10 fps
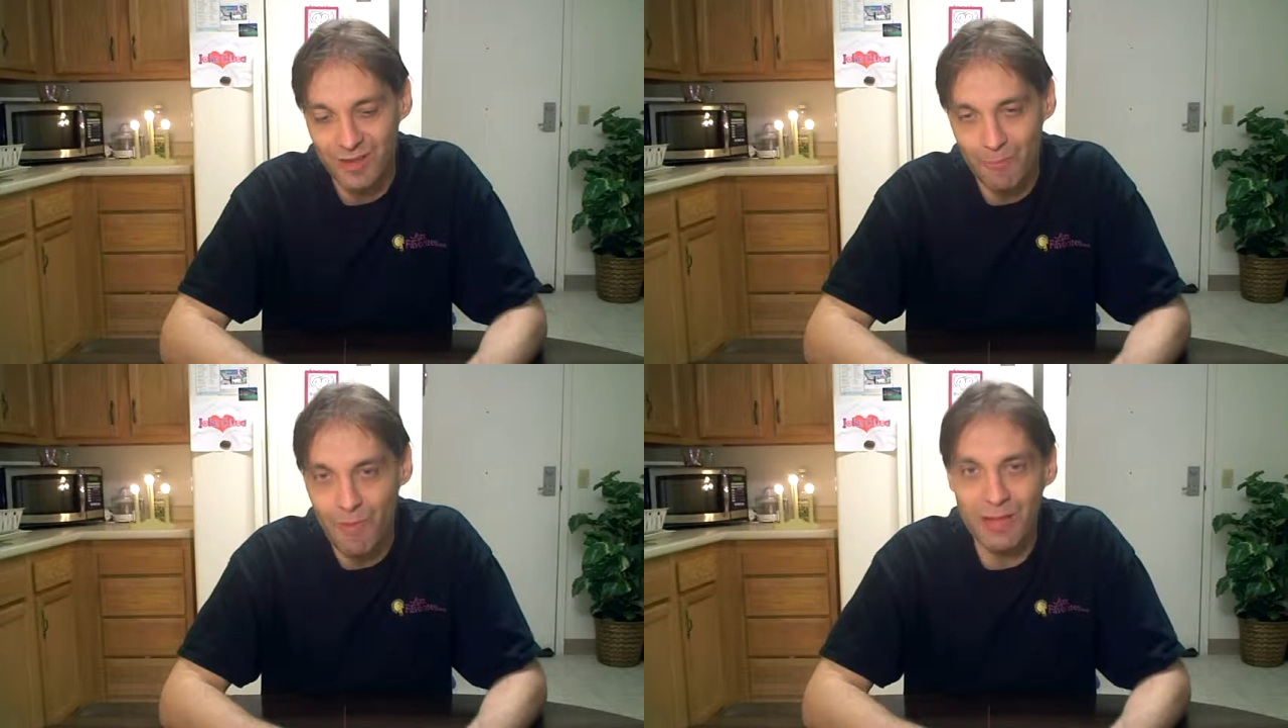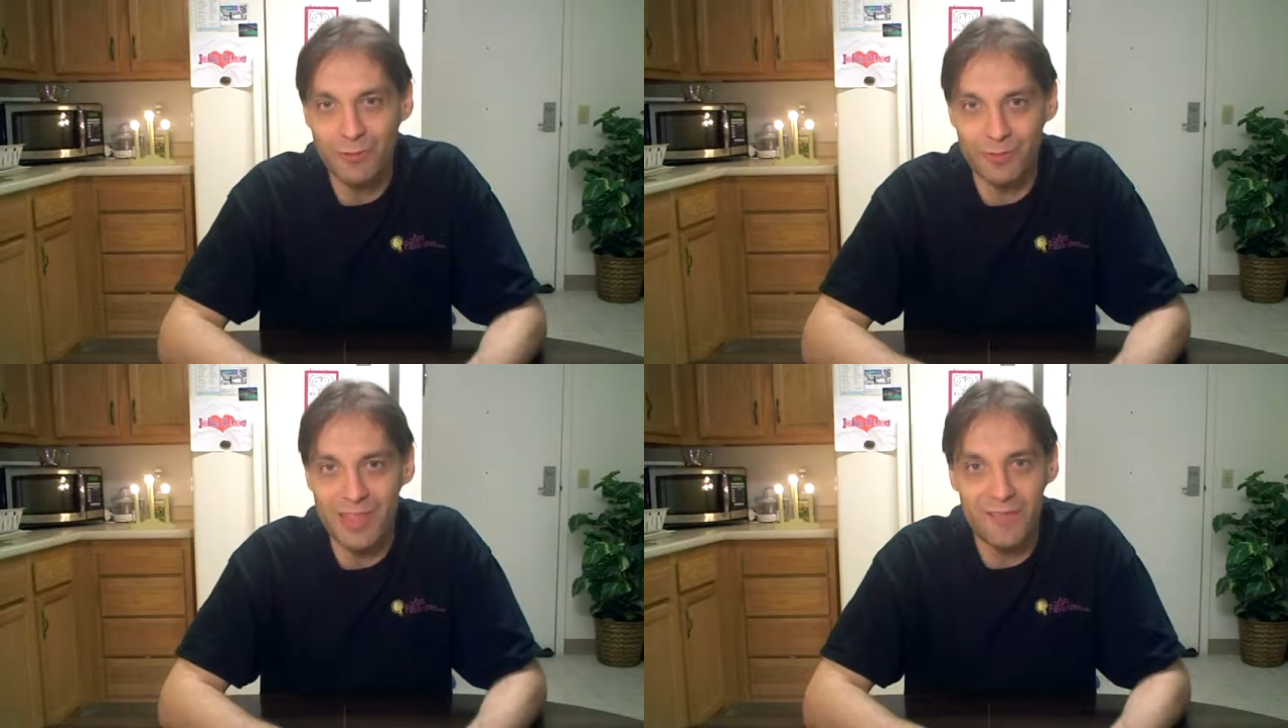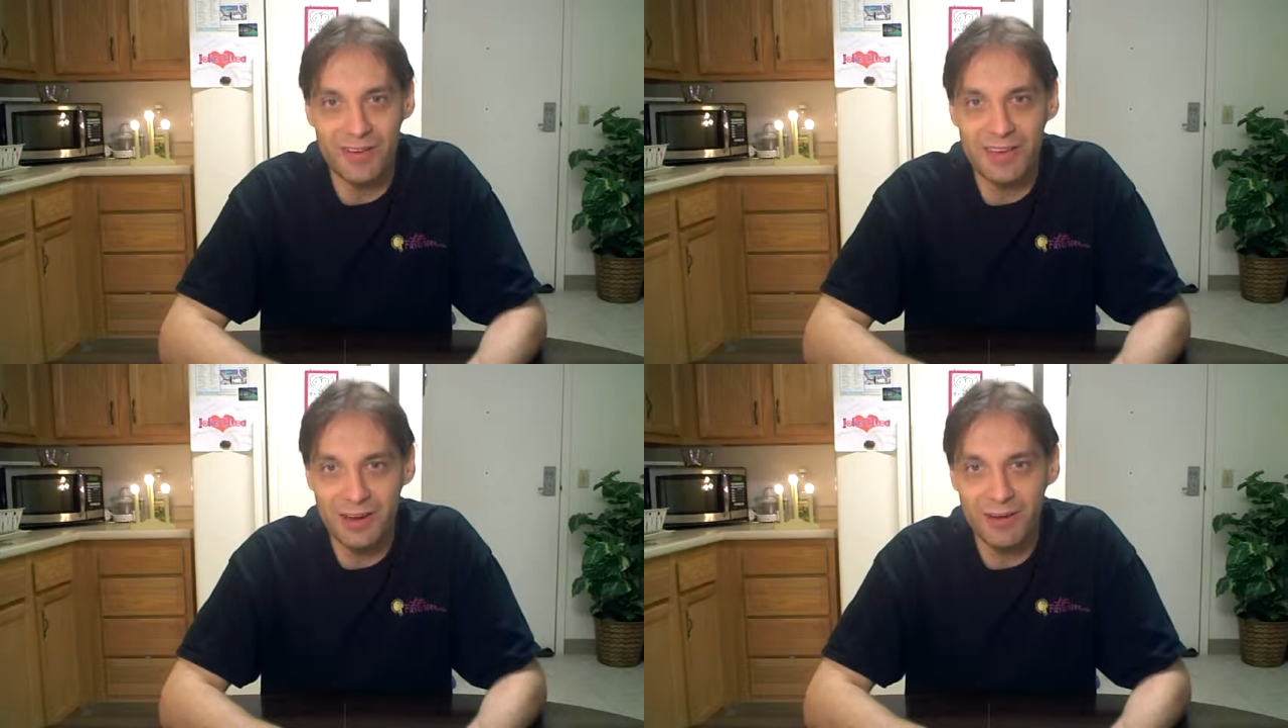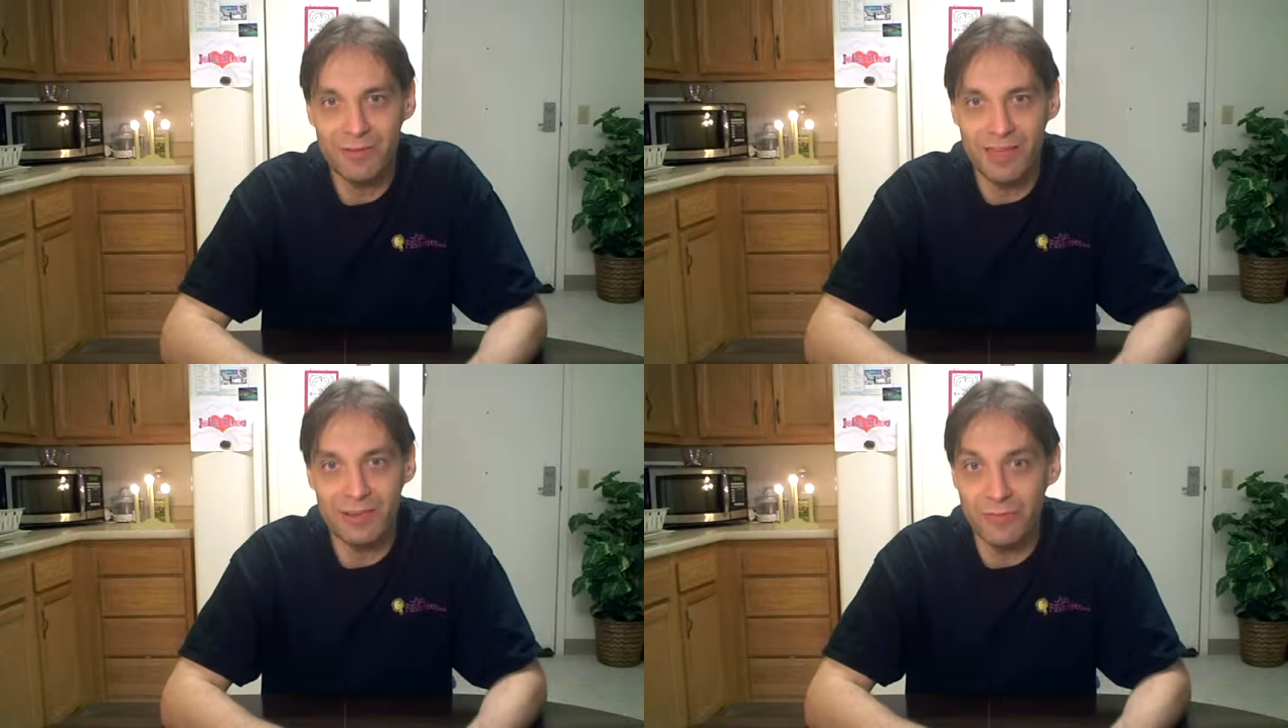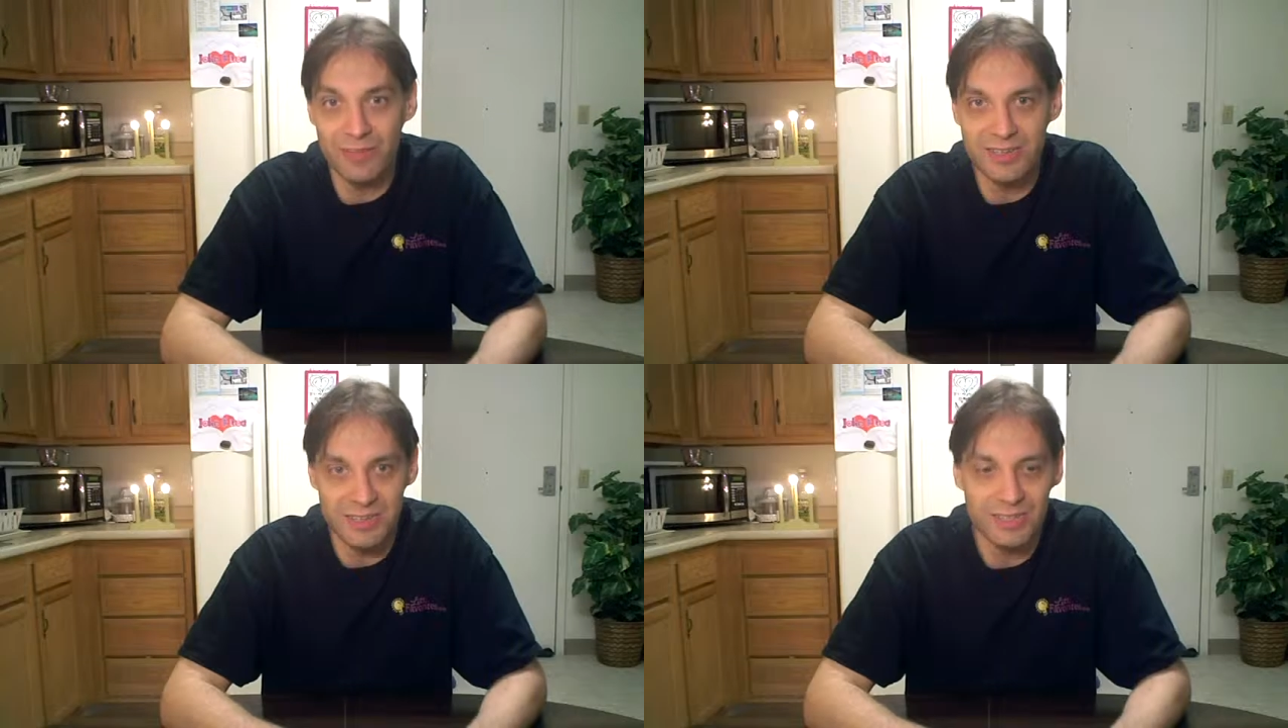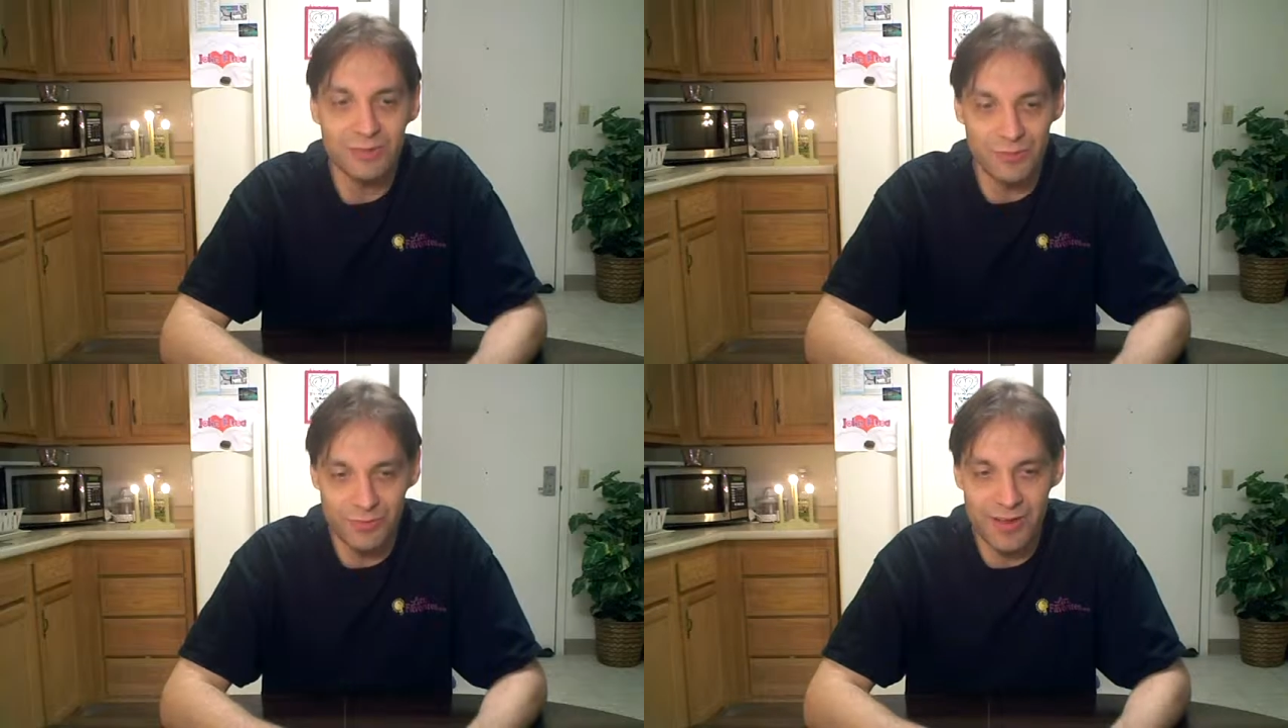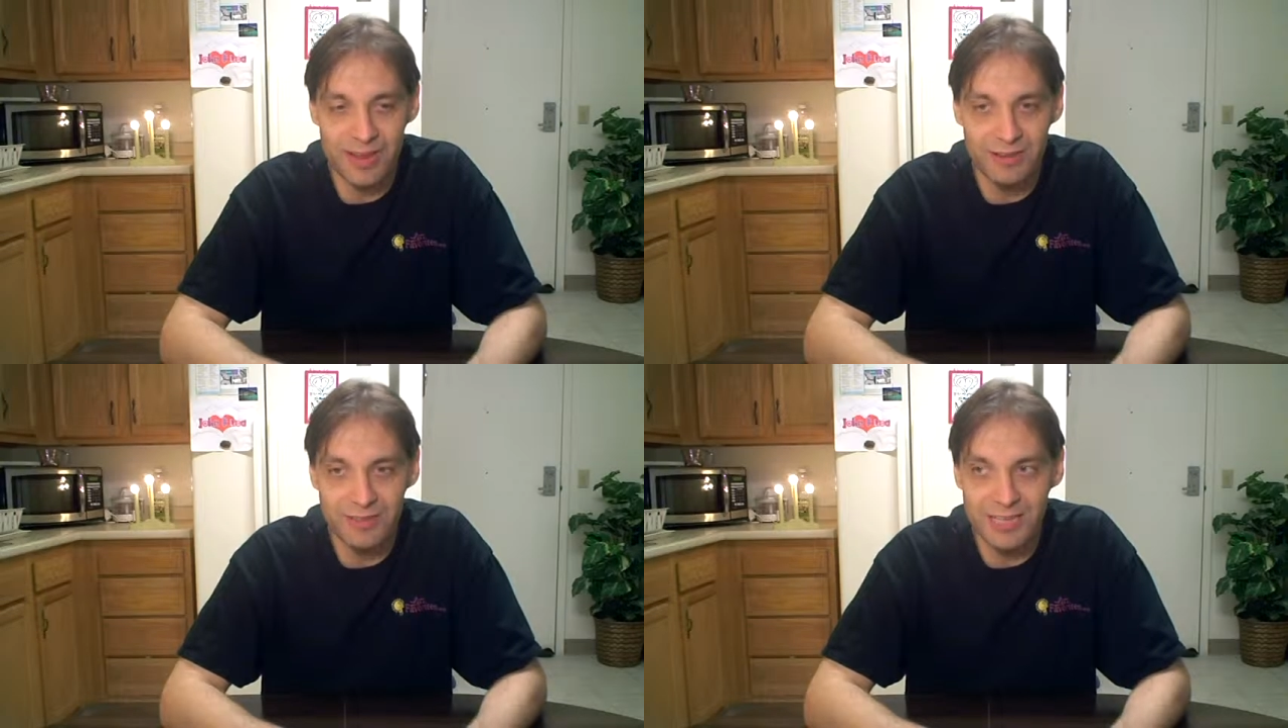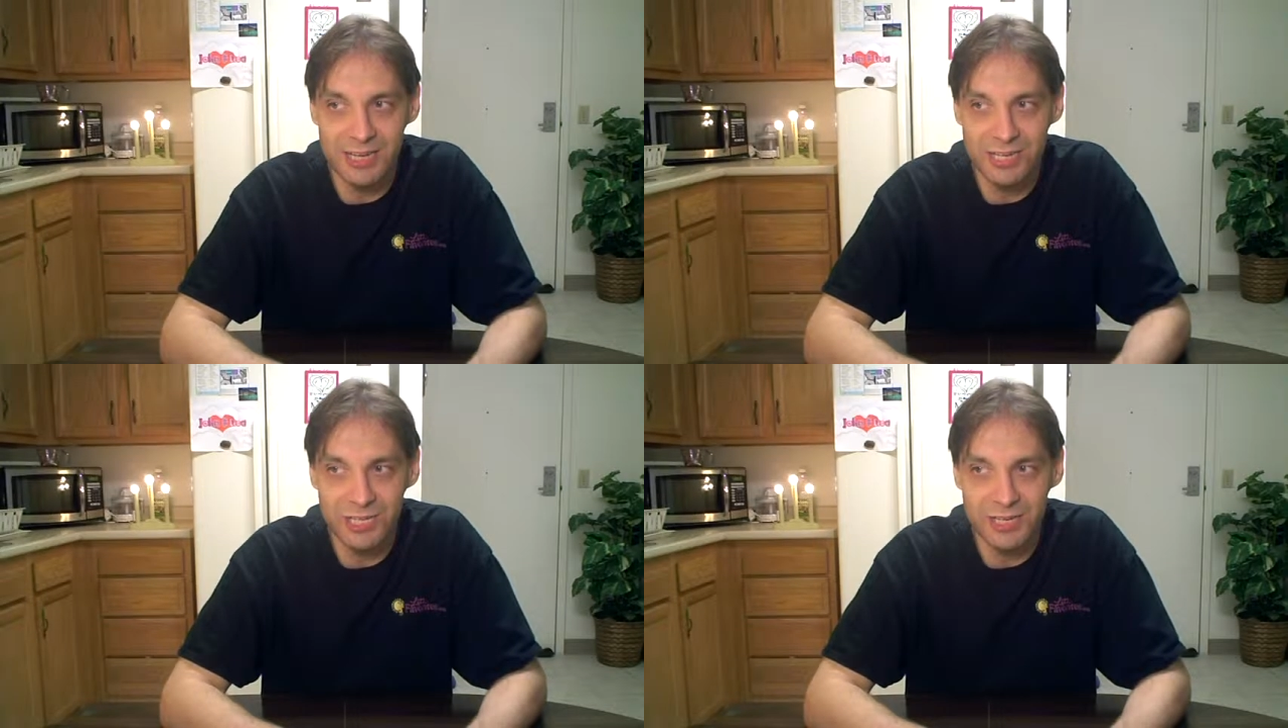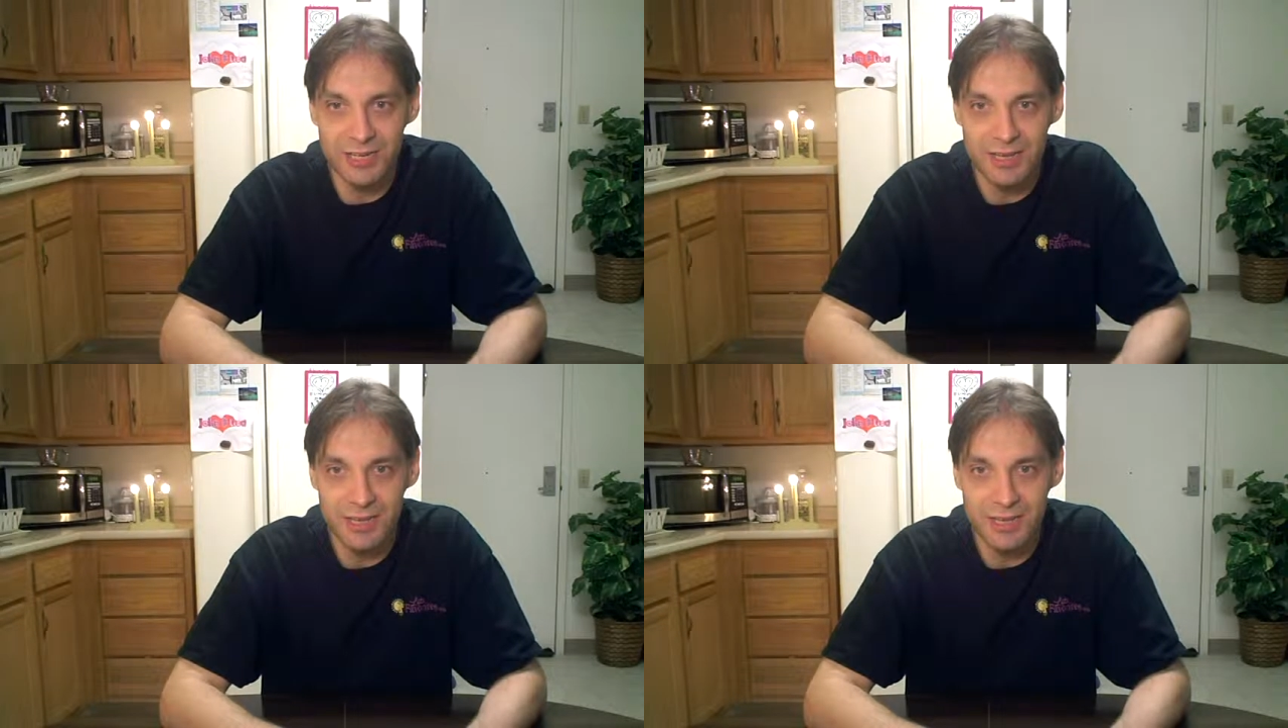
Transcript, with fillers: Mike will never hear that you've listened to his radio station.